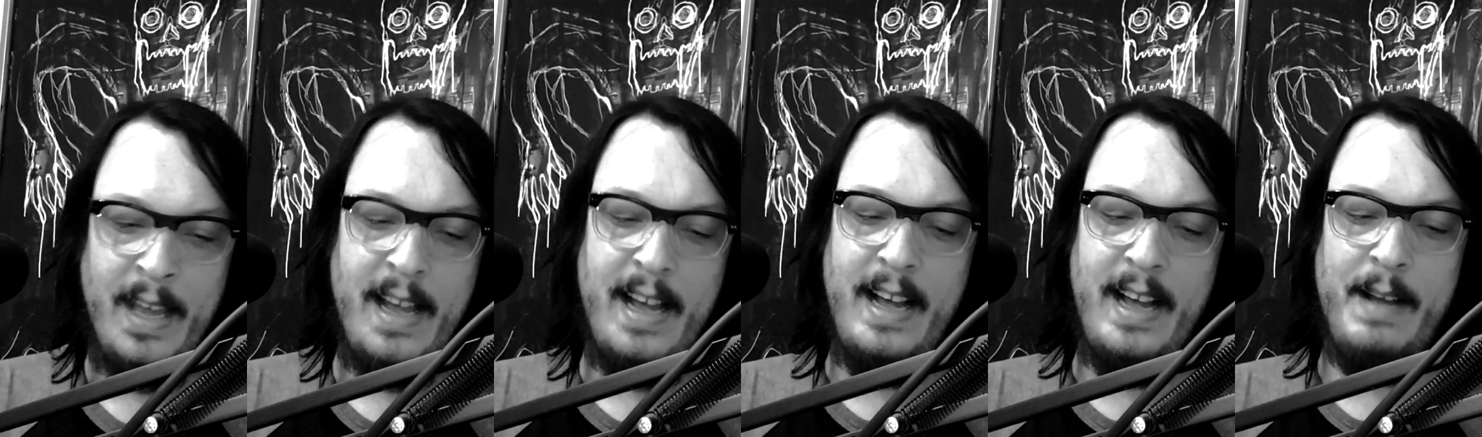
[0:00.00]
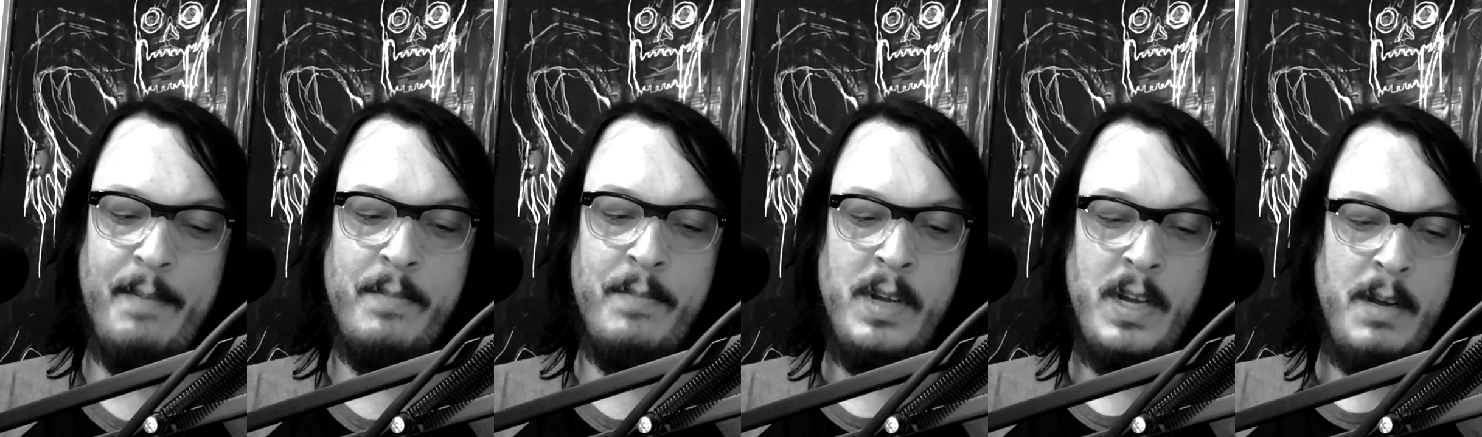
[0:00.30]

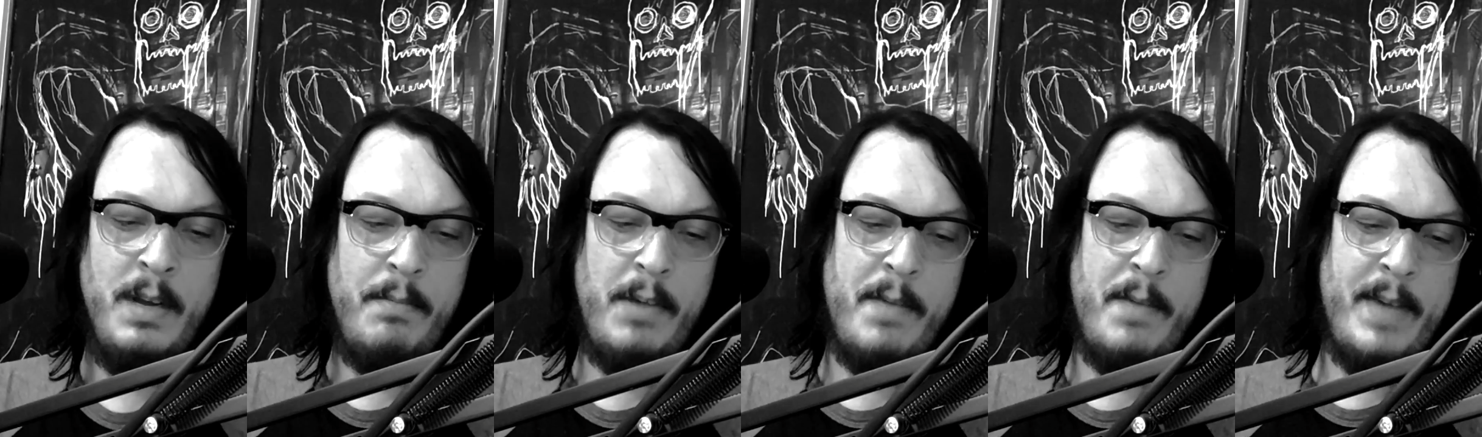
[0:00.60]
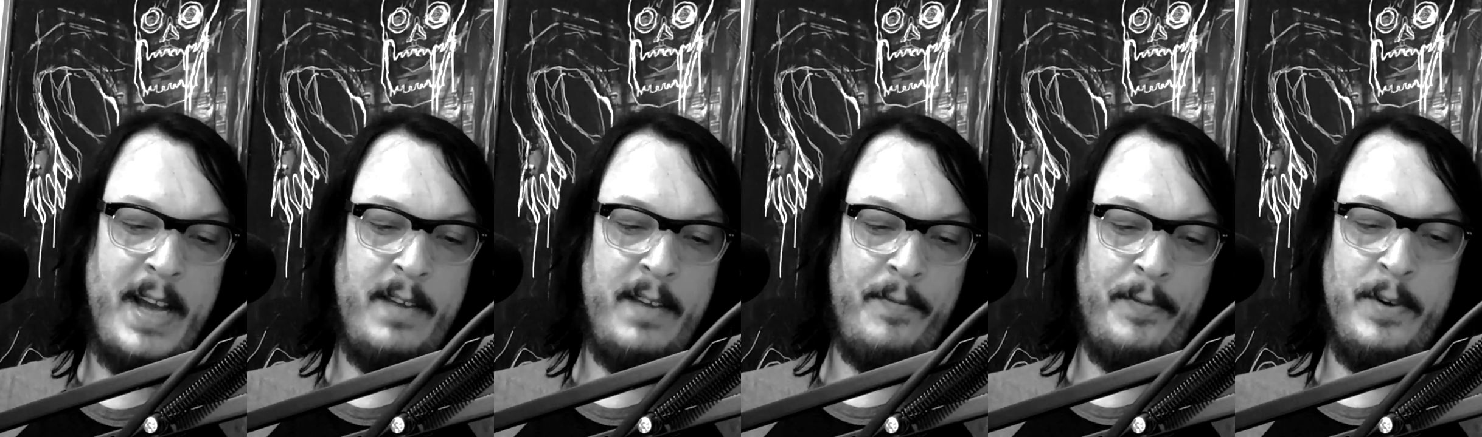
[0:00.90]
My
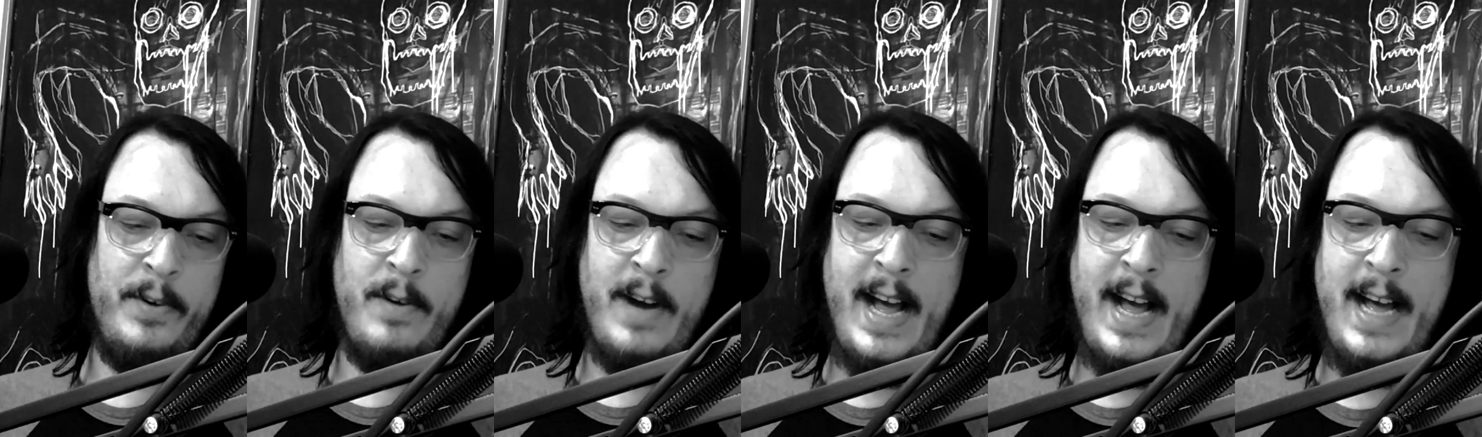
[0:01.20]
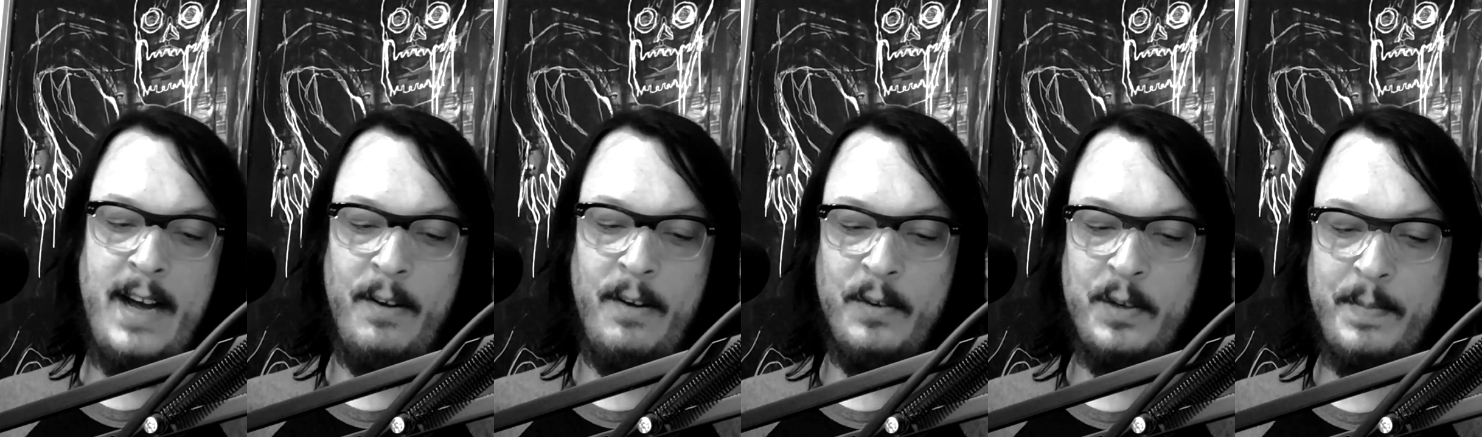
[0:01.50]
mate Phil
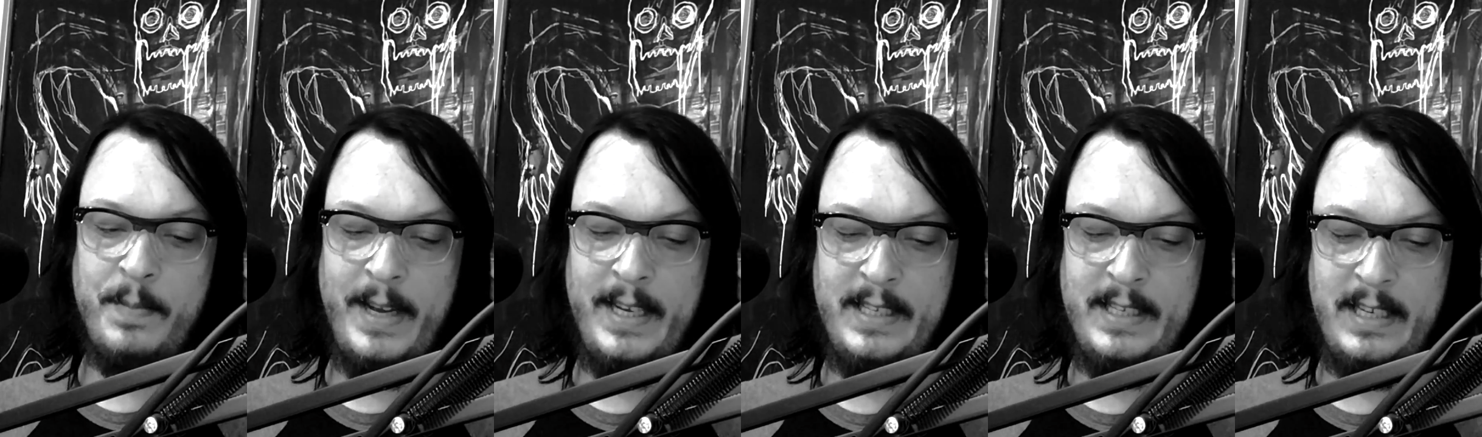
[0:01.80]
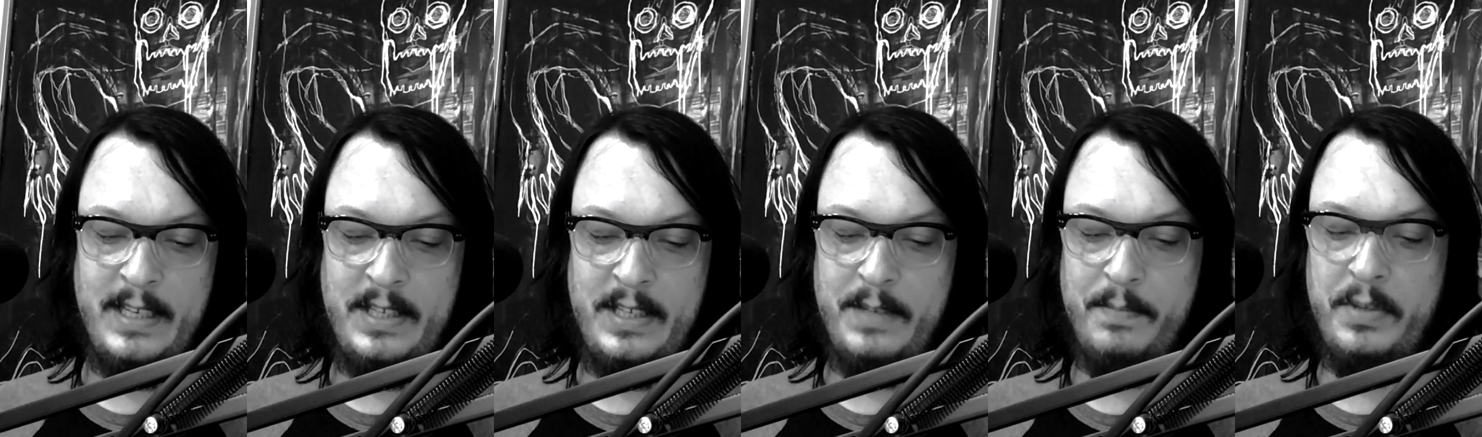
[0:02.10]
Howes made
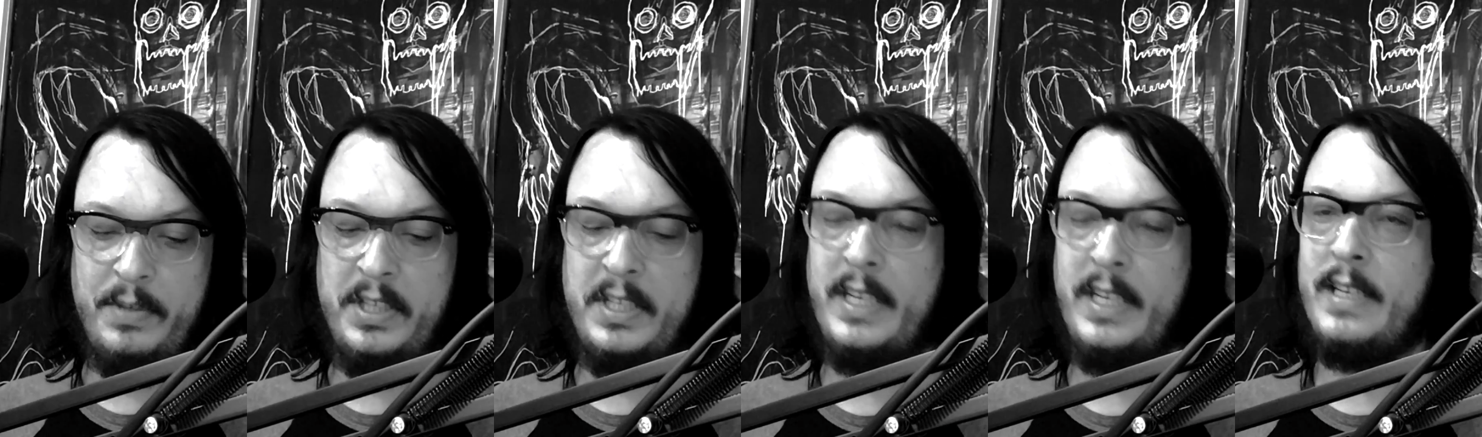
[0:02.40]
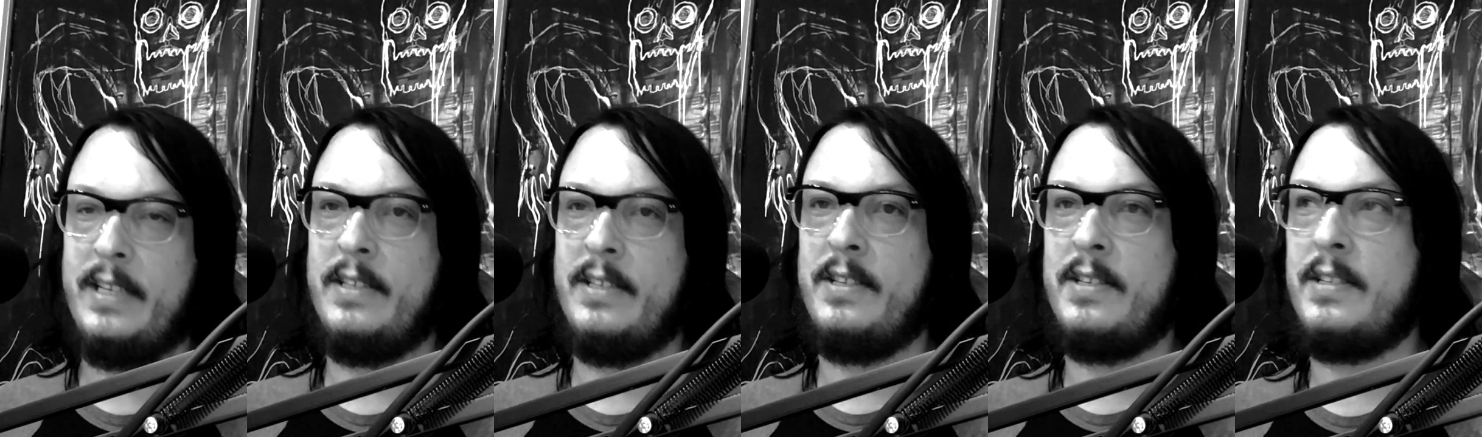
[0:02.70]
us some
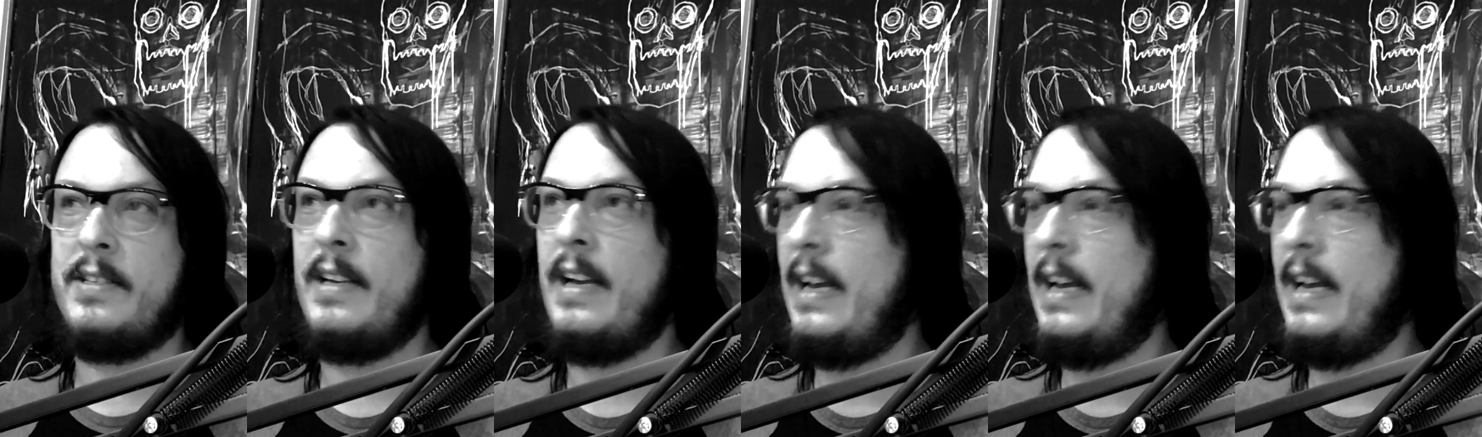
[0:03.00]
stickers,